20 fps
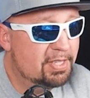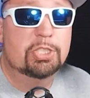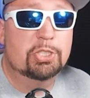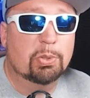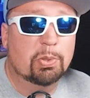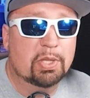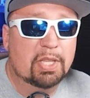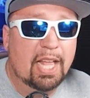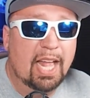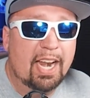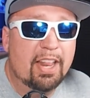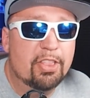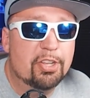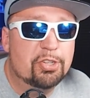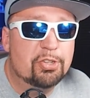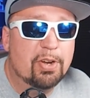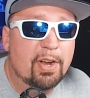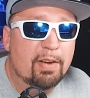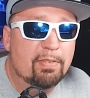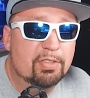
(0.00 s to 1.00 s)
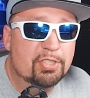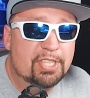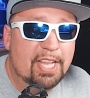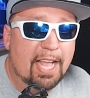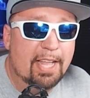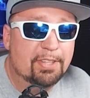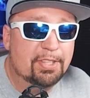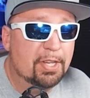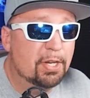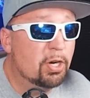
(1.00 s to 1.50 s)
So a lot of the drivers
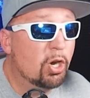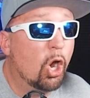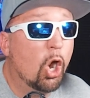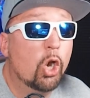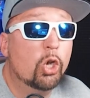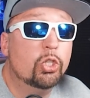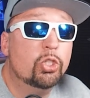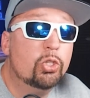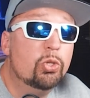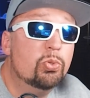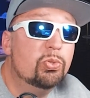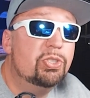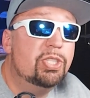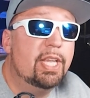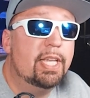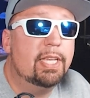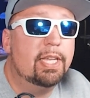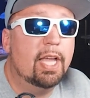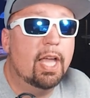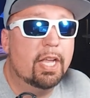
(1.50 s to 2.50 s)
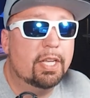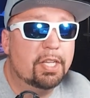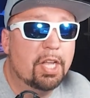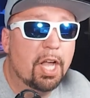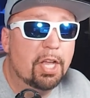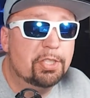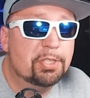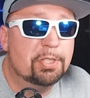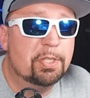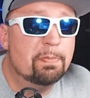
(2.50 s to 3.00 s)
out there are using
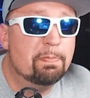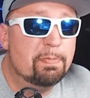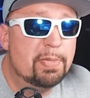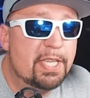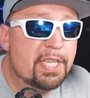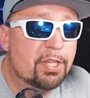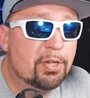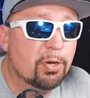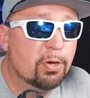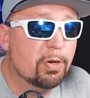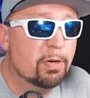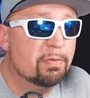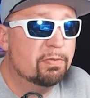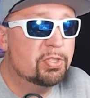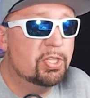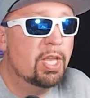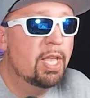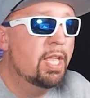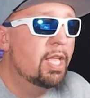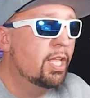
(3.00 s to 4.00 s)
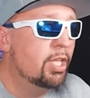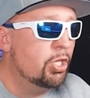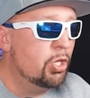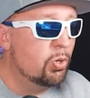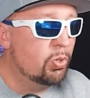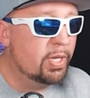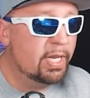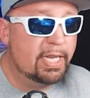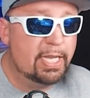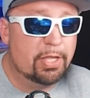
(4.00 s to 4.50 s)
custom P curves.
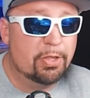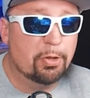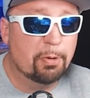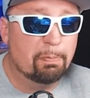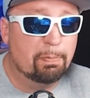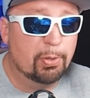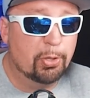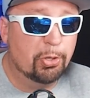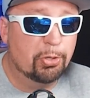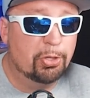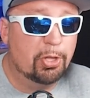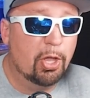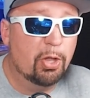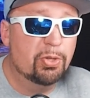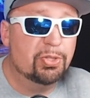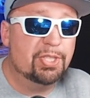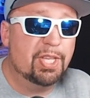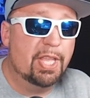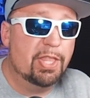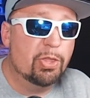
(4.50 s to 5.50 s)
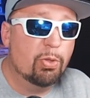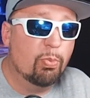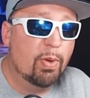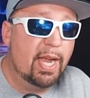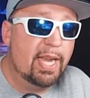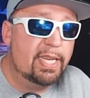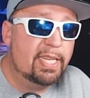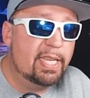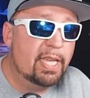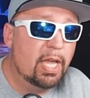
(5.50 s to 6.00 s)
You can either build those in the
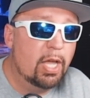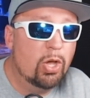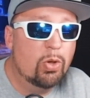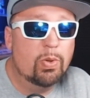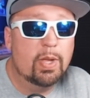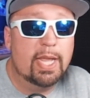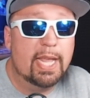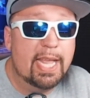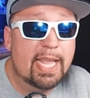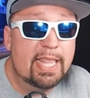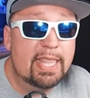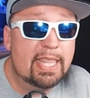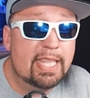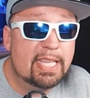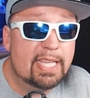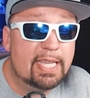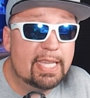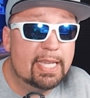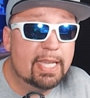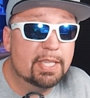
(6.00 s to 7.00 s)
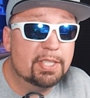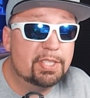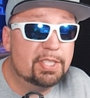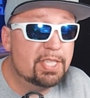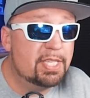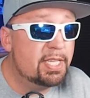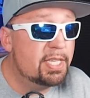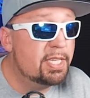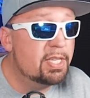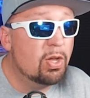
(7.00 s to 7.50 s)
radio, in the
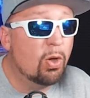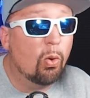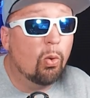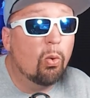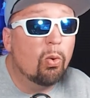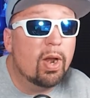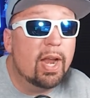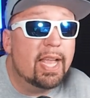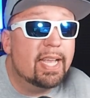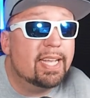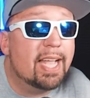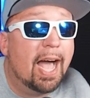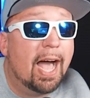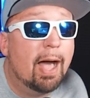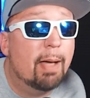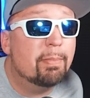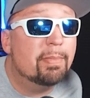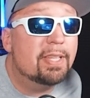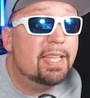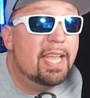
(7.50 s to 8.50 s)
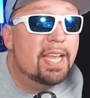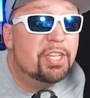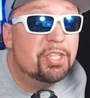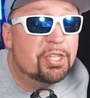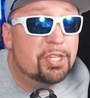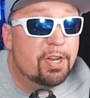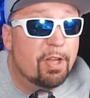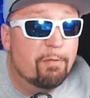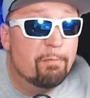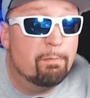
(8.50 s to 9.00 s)
ESC, or a
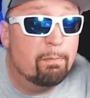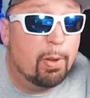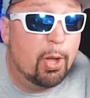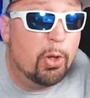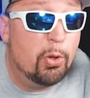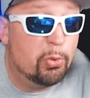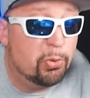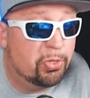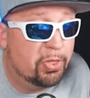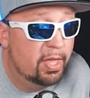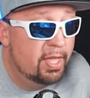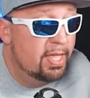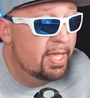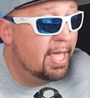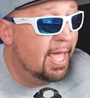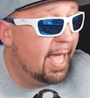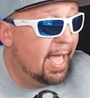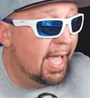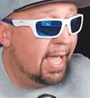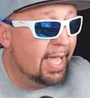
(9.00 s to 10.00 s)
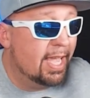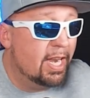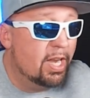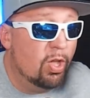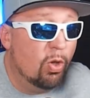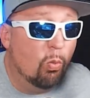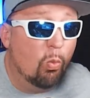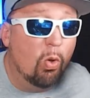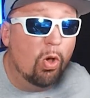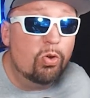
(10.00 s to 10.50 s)
combination of both. And
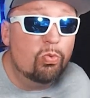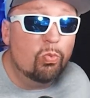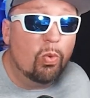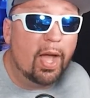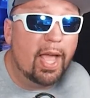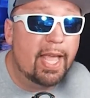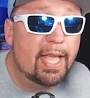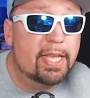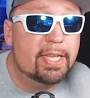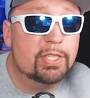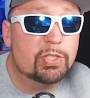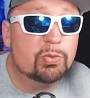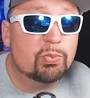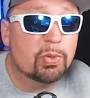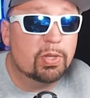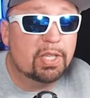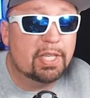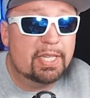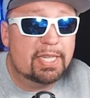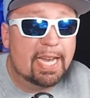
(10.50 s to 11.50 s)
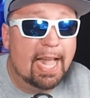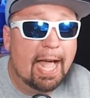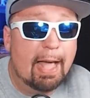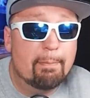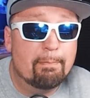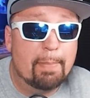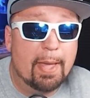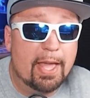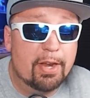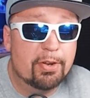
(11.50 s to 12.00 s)
one way is really
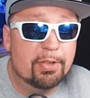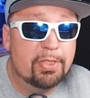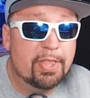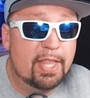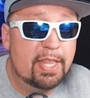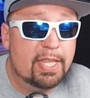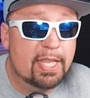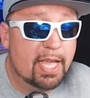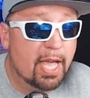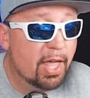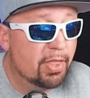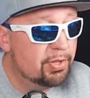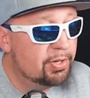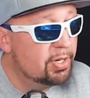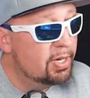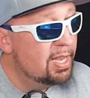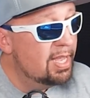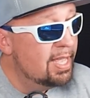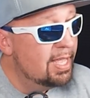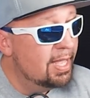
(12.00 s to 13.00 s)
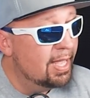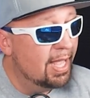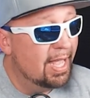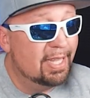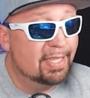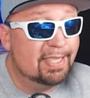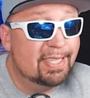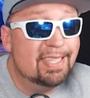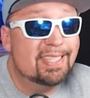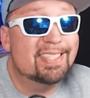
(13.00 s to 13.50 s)
not better than the other,
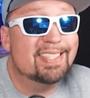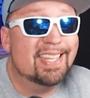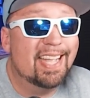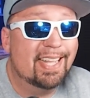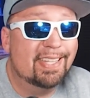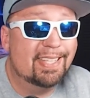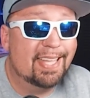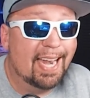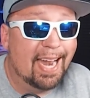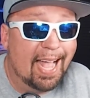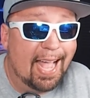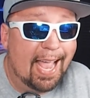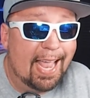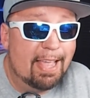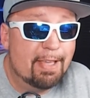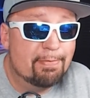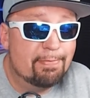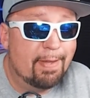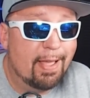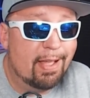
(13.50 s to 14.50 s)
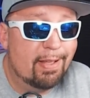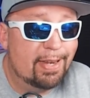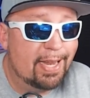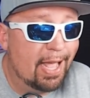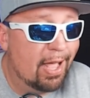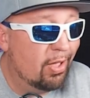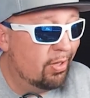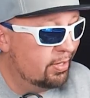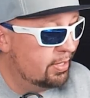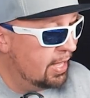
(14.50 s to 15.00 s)
at least not that I have found
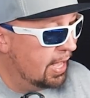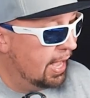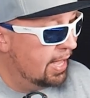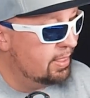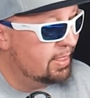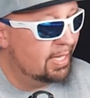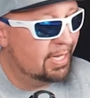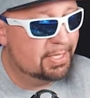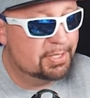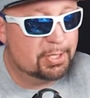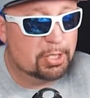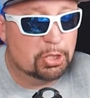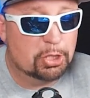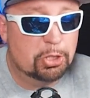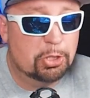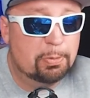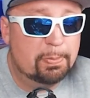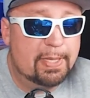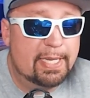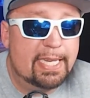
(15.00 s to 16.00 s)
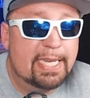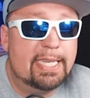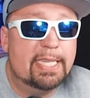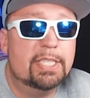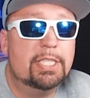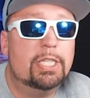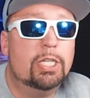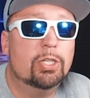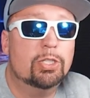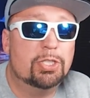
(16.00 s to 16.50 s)
out. I think it's a little bit
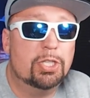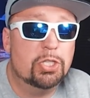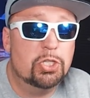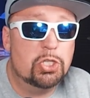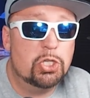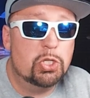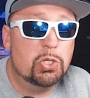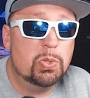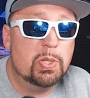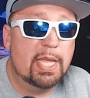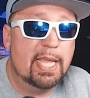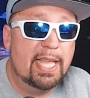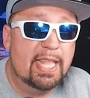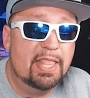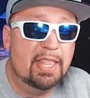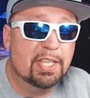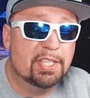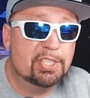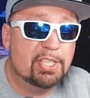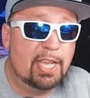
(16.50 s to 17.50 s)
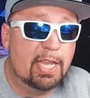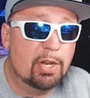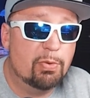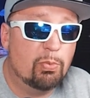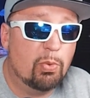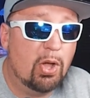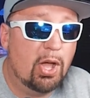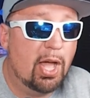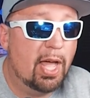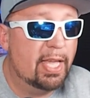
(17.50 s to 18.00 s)
easier to do in the
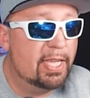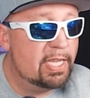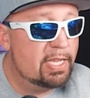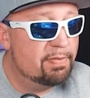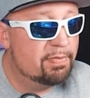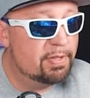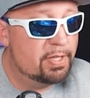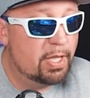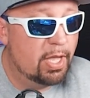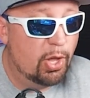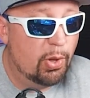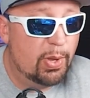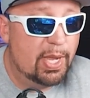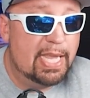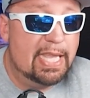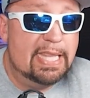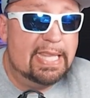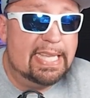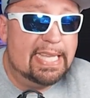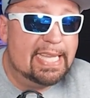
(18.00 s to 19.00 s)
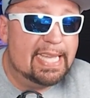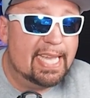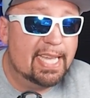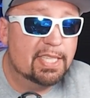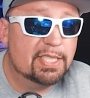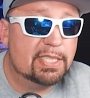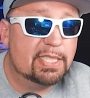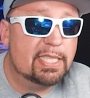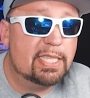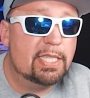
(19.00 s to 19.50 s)
Sanwa, even though in the
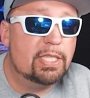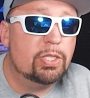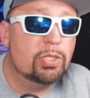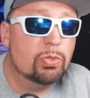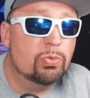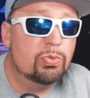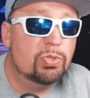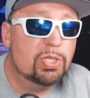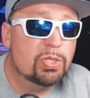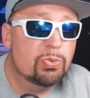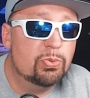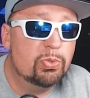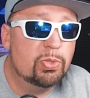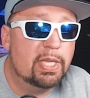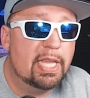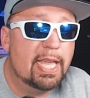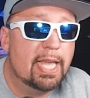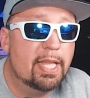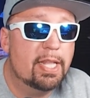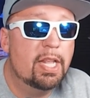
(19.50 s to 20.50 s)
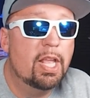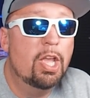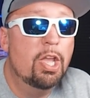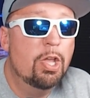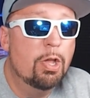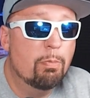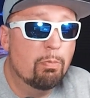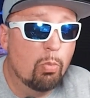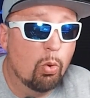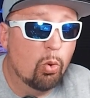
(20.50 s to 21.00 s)
ESC you do get
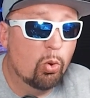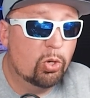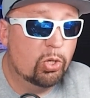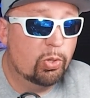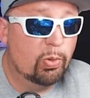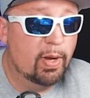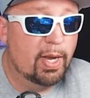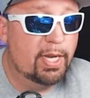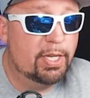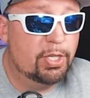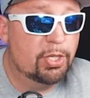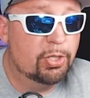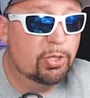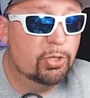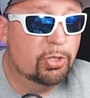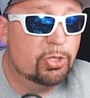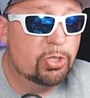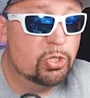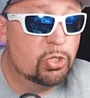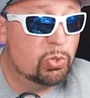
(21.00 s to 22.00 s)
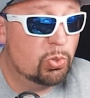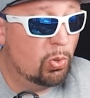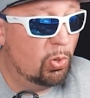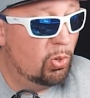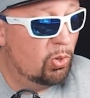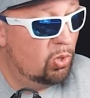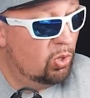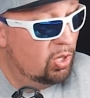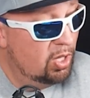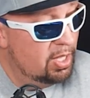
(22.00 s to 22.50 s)
more granular
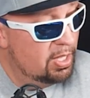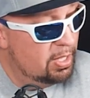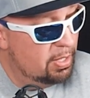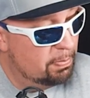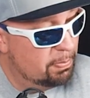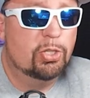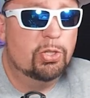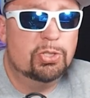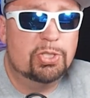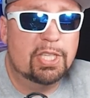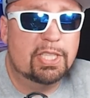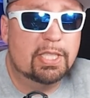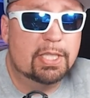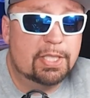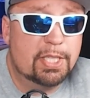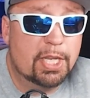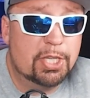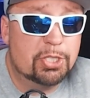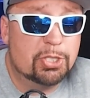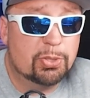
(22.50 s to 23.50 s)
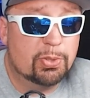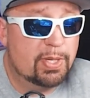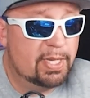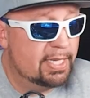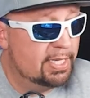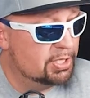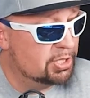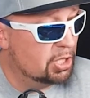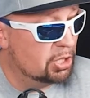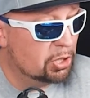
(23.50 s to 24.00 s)
control using the
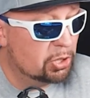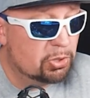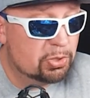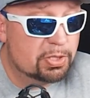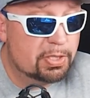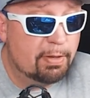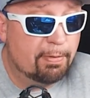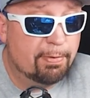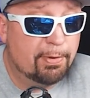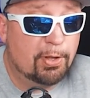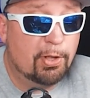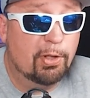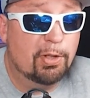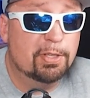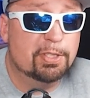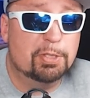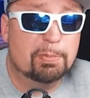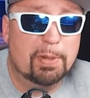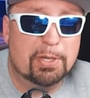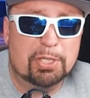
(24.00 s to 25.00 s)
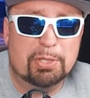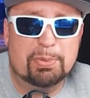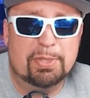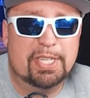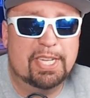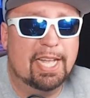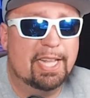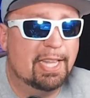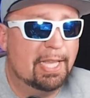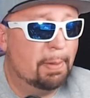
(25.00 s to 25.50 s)
touchscreen is a little difficult, especially when
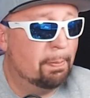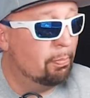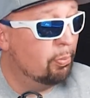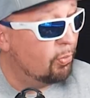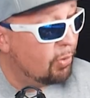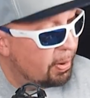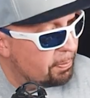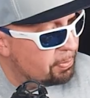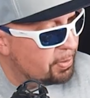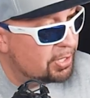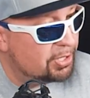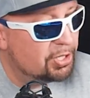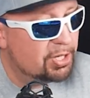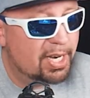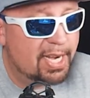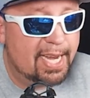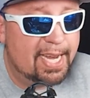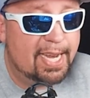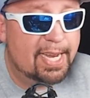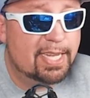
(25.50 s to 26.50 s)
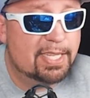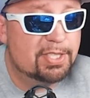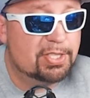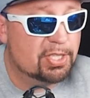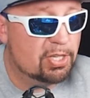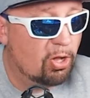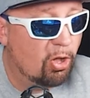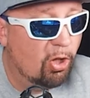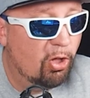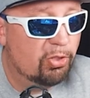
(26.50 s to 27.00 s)
you got like prep on your hands
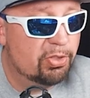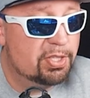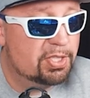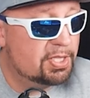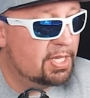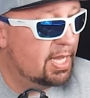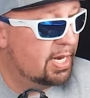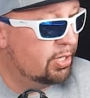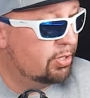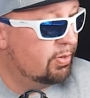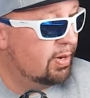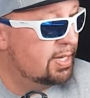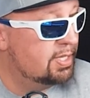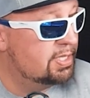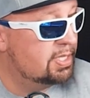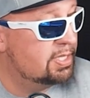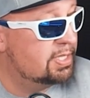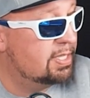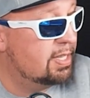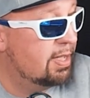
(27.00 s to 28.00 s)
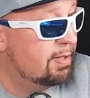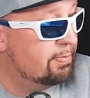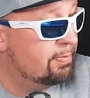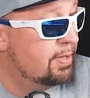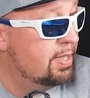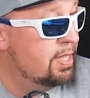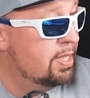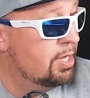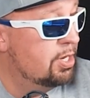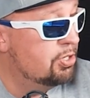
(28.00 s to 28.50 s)
and all this kind of crazy stuff
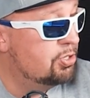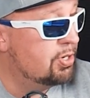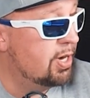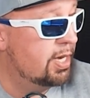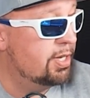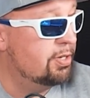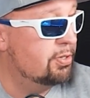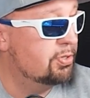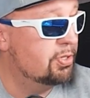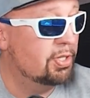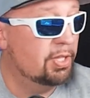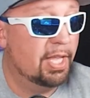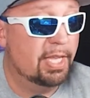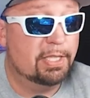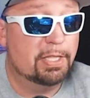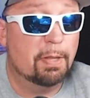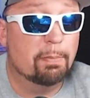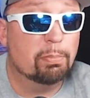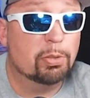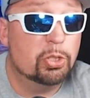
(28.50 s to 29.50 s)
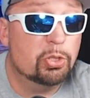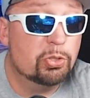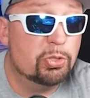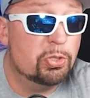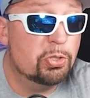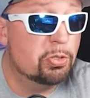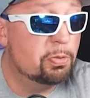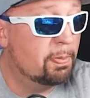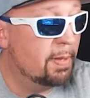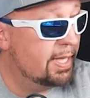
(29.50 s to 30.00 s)
tried using like the
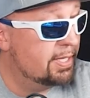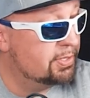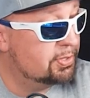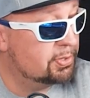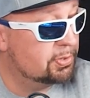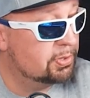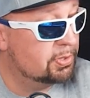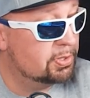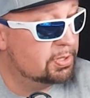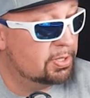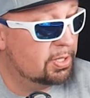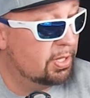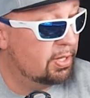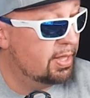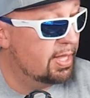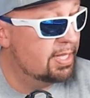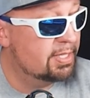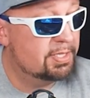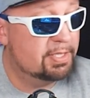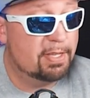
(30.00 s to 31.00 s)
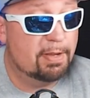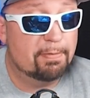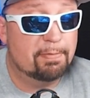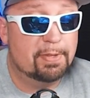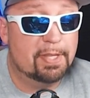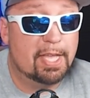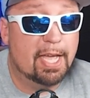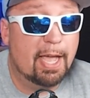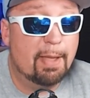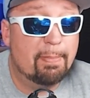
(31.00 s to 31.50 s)
Bluetooth pencil and all that stuff
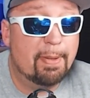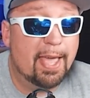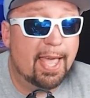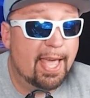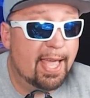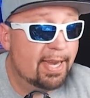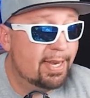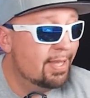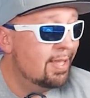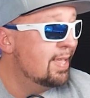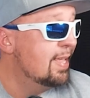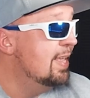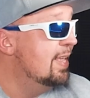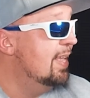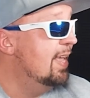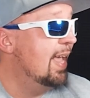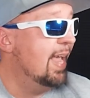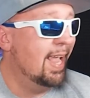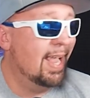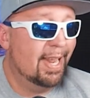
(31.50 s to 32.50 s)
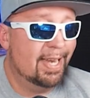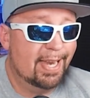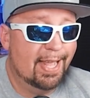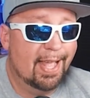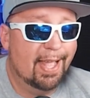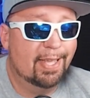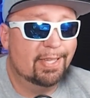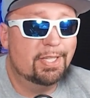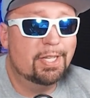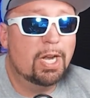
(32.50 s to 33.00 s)
for the iPad. And
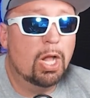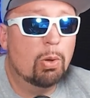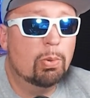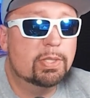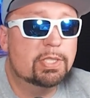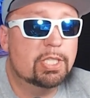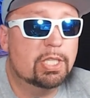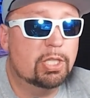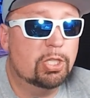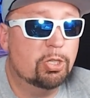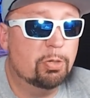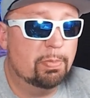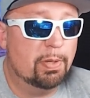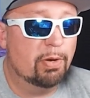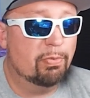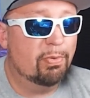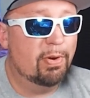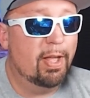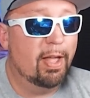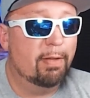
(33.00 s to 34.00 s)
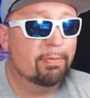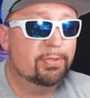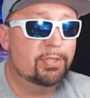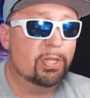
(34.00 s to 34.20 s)
uh, you know, it's a little bit rough.